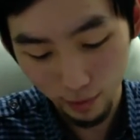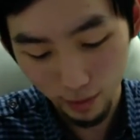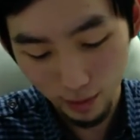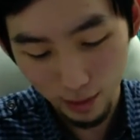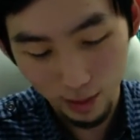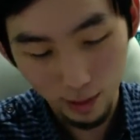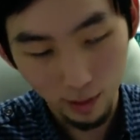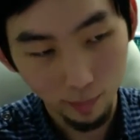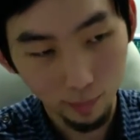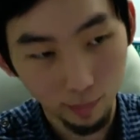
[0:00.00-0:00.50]

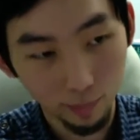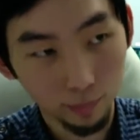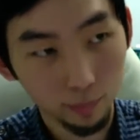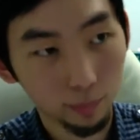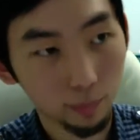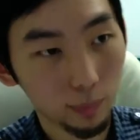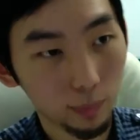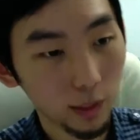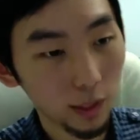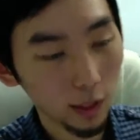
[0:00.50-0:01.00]
But
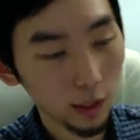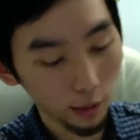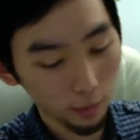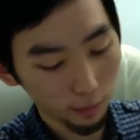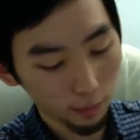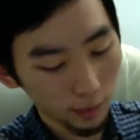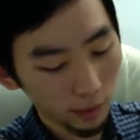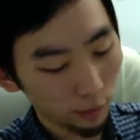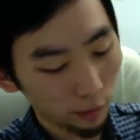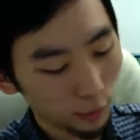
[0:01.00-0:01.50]

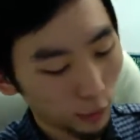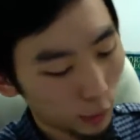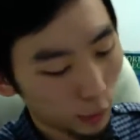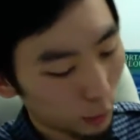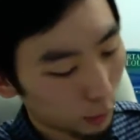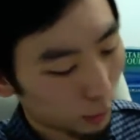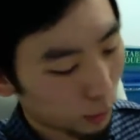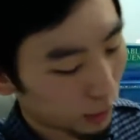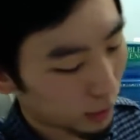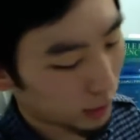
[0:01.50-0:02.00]
if you
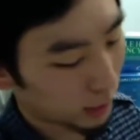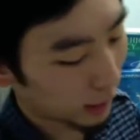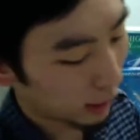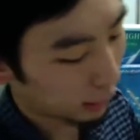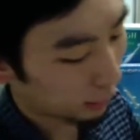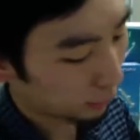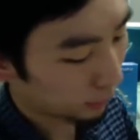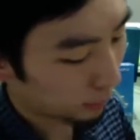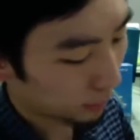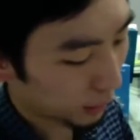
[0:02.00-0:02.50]
know your
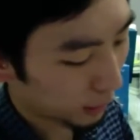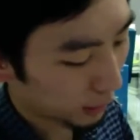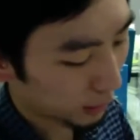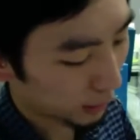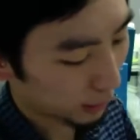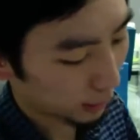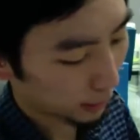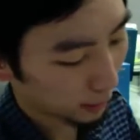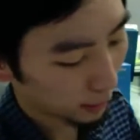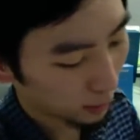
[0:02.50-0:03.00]
stuff, you
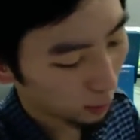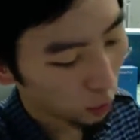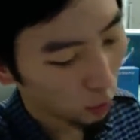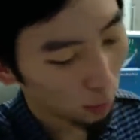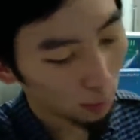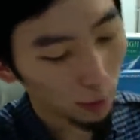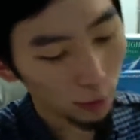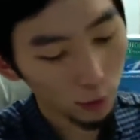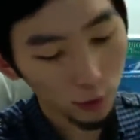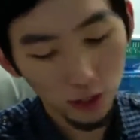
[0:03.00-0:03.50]
can
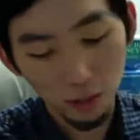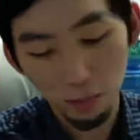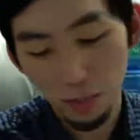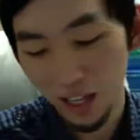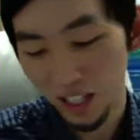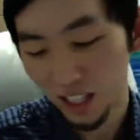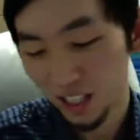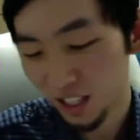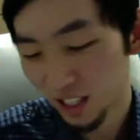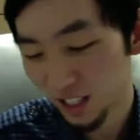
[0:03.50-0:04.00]
almost
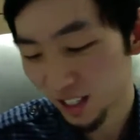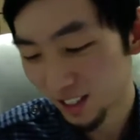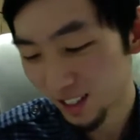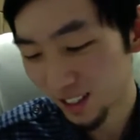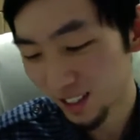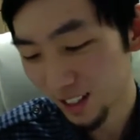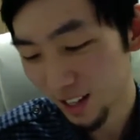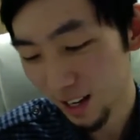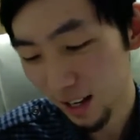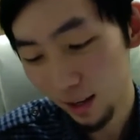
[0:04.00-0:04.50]
make it.
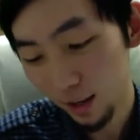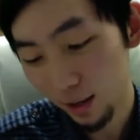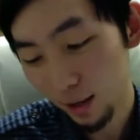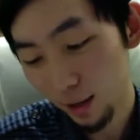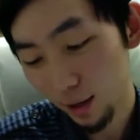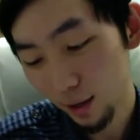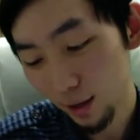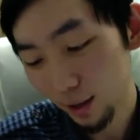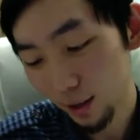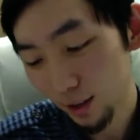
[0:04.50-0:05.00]

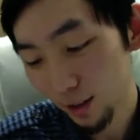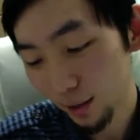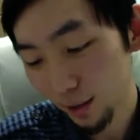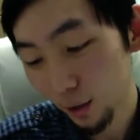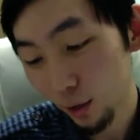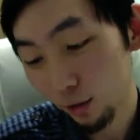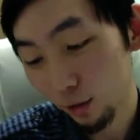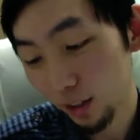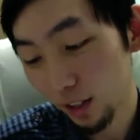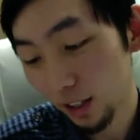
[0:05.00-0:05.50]

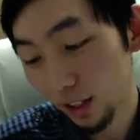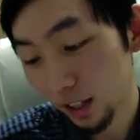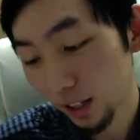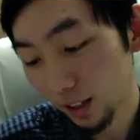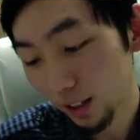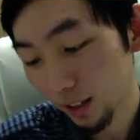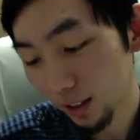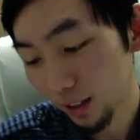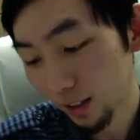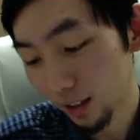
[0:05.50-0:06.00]
Not really.
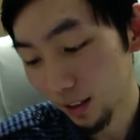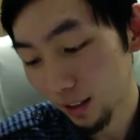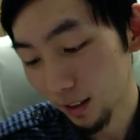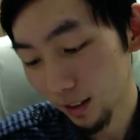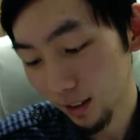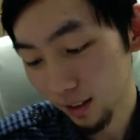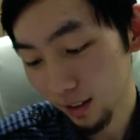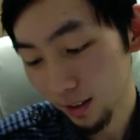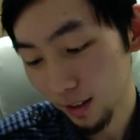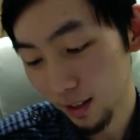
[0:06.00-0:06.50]

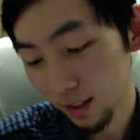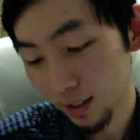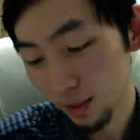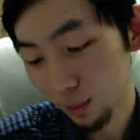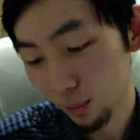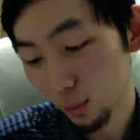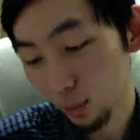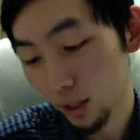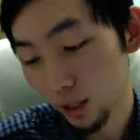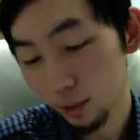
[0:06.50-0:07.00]
There's
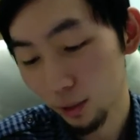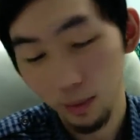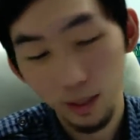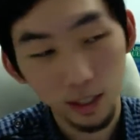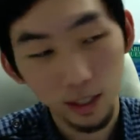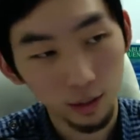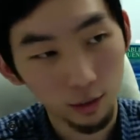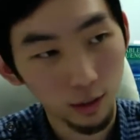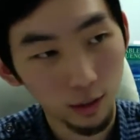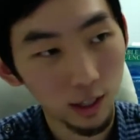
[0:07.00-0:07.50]
way too many
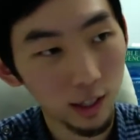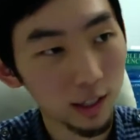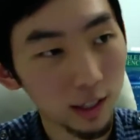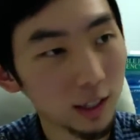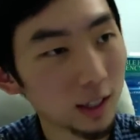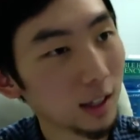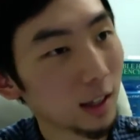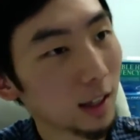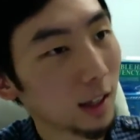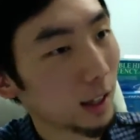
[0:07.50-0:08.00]
ingredients
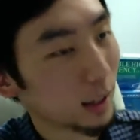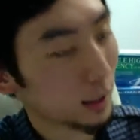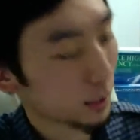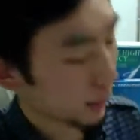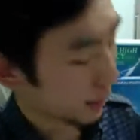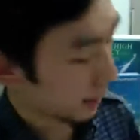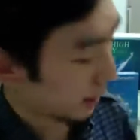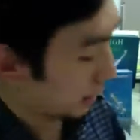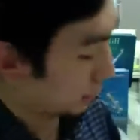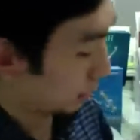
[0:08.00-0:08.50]
in these
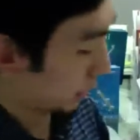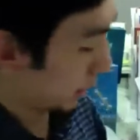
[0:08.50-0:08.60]
ones.